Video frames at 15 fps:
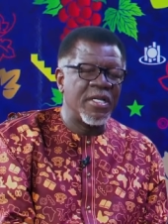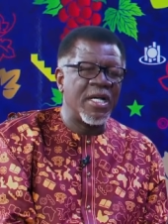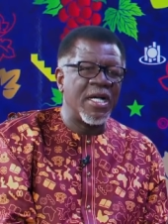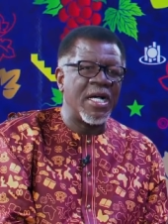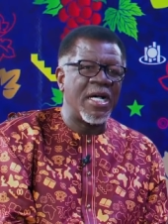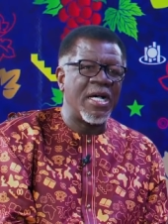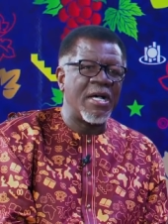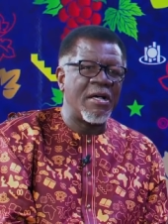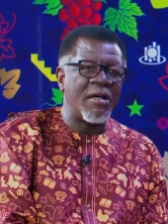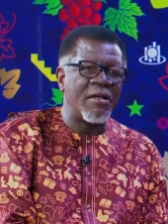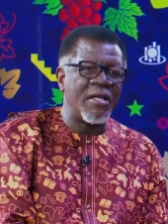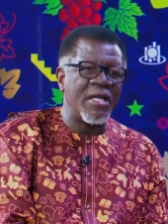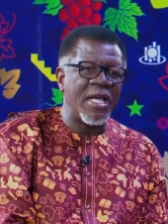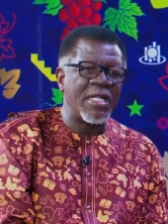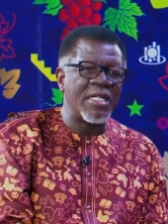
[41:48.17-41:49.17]

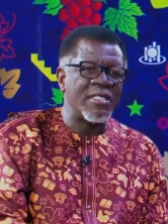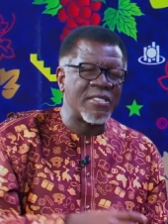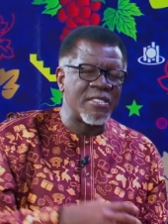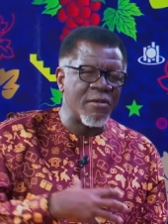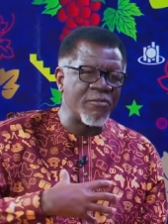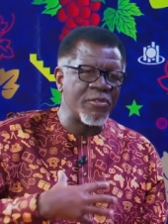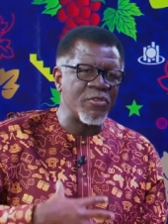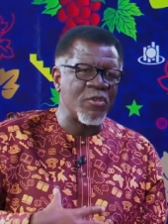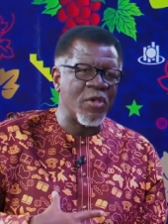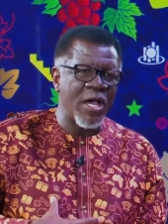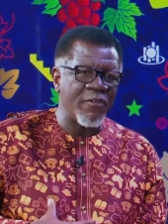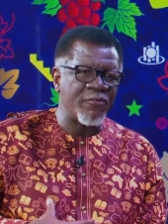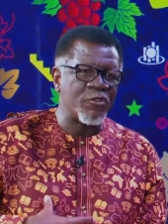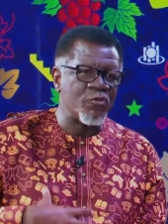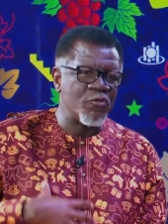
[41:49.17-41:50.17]
And it's something you
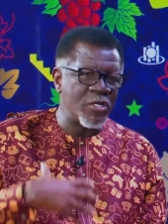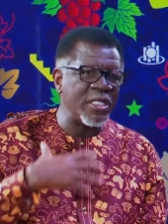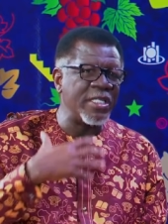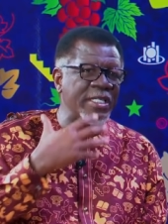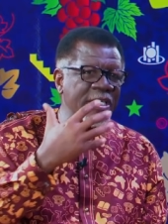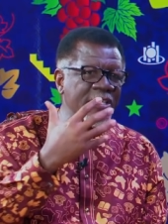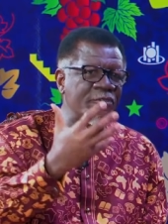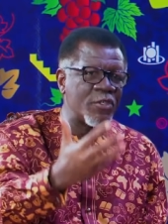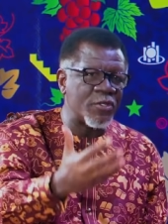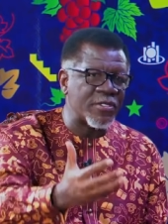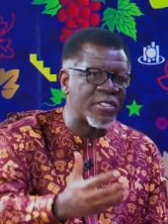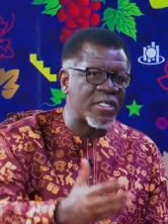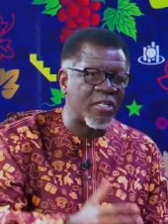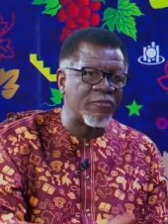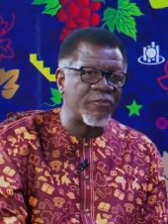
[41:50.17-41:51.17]
have to really give
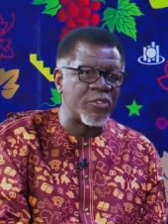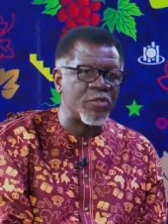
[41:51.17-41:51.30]
yourself